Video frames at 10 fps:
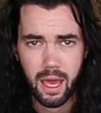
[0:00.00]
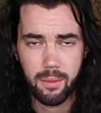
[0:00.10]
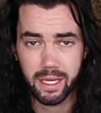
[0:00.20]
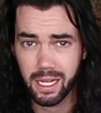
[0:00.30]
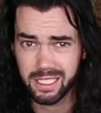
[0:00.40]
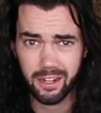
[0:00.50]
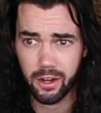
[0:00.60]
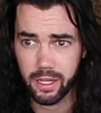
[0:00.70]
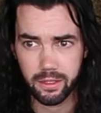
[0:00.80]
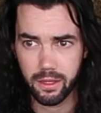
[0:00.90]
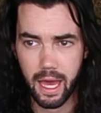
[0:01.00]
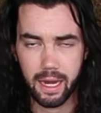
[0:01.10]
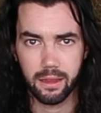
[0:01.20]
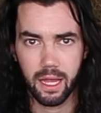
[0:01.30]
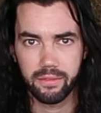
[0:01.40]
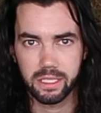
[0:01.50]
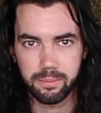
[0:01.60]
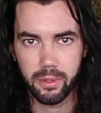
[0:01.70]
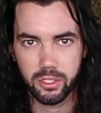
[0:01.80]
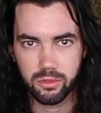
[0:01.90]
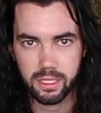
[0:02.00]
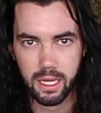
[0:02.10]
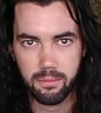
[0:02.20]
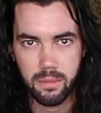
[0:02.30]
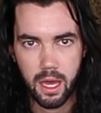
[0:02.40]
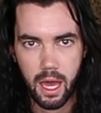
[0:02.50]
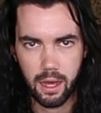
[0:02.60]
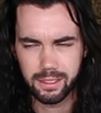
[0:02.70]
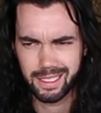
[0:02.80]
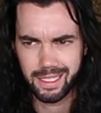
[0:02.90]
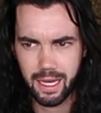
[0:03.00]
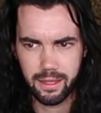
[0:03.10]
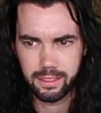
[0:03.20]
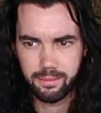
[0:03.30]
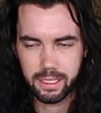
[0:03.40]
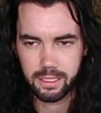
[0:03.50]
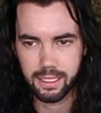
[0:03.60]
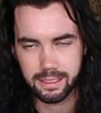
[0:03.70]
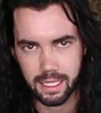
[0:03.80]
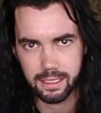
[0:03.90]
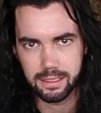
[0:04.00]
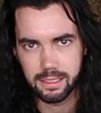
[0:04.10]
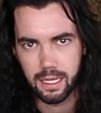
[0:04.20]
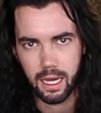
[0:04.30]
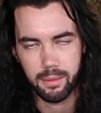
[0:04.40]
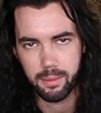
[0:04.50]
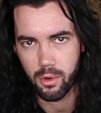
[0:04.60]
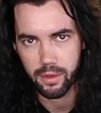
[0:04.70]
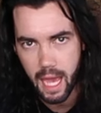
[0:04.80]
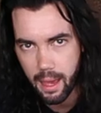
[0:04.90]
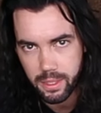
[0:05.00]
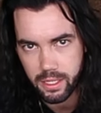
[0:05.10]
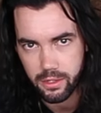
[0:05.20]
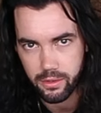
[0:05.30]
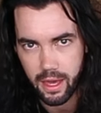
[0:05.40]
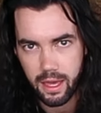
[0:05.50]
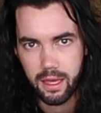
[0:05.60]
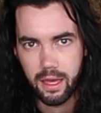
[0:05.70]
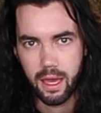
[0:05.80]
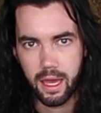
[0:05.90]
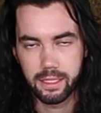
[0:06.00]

And because I'd already had a lot of experience with them, I was like, Yeah, this makes a lot of sense. I'd be more than happy to do that.